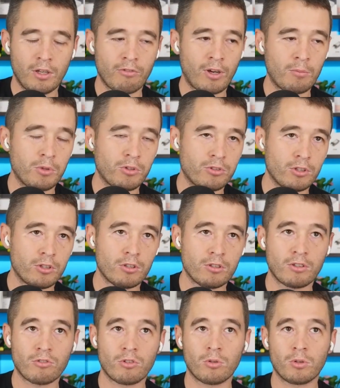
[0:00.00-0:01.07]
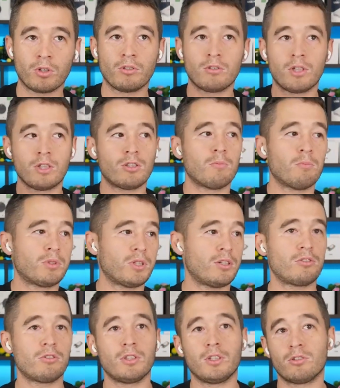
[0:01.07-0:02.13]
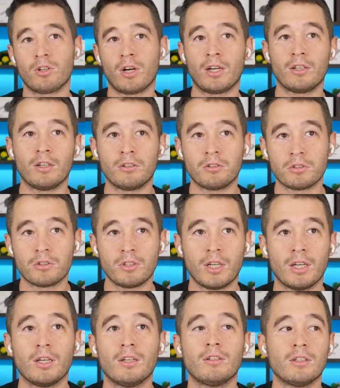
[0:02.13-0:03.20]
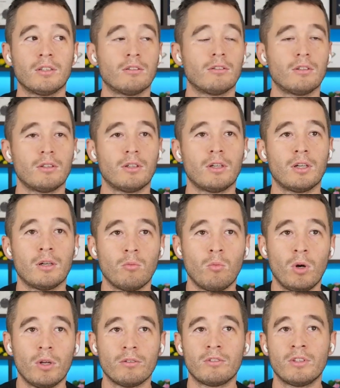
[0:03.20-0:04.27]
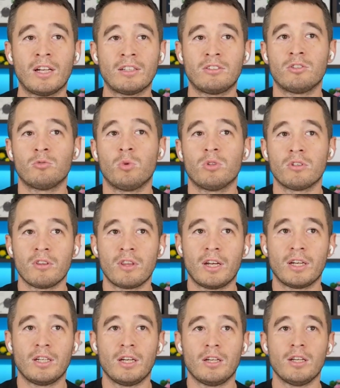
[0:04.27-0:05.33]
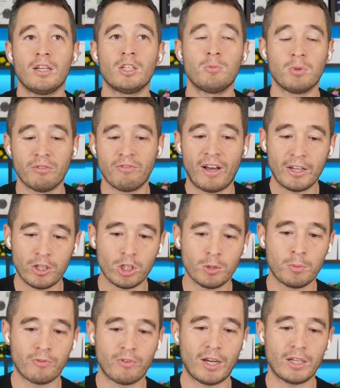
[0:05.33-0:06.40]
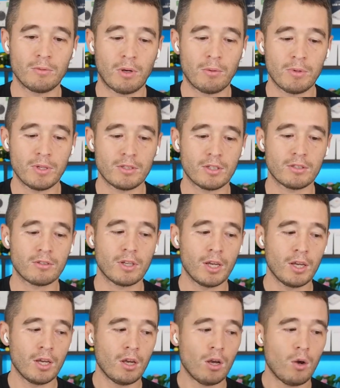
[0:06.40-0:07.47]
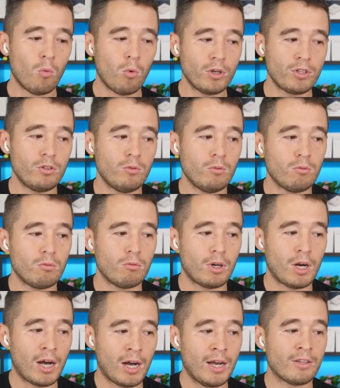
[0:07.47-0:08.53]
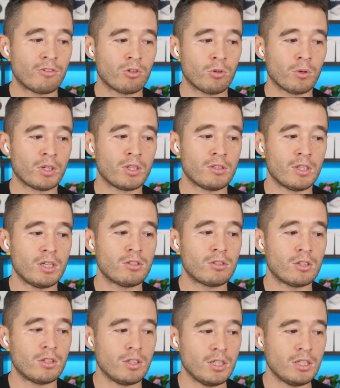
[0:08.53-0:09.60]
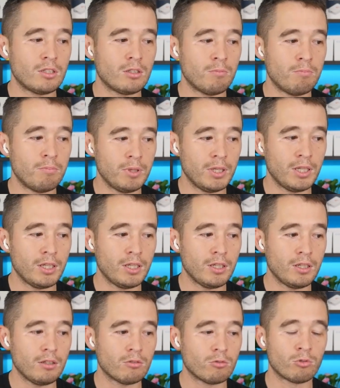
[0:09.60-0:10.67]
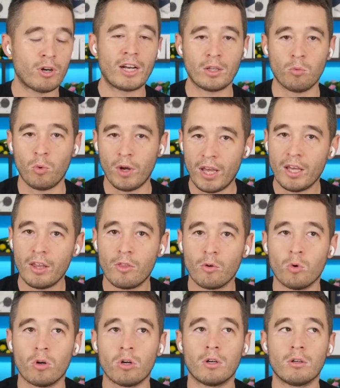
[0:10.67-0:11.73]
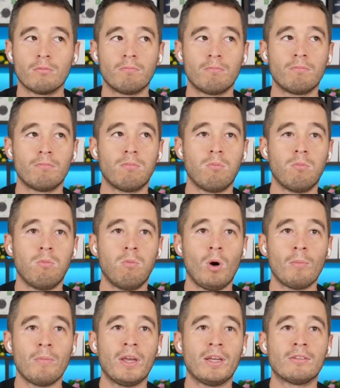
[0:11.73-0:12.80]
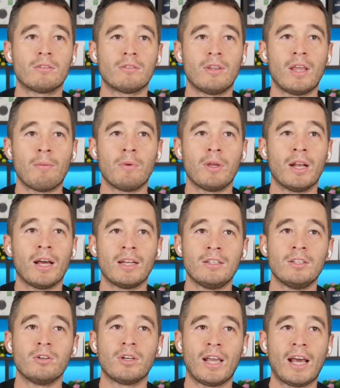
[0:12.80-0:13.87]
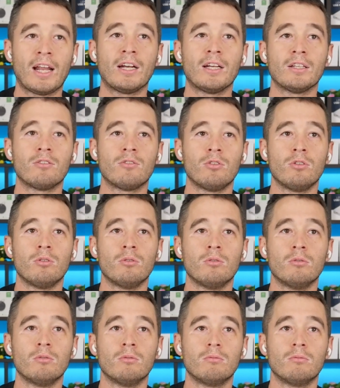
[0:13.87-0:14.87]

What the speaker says: I'm listening to this as an organization, potentially trying to understand and what's not just what synthetic data is, but the value it can provide to my business, what do I as an organization need to be ready with, or what makes them an ideal candidate to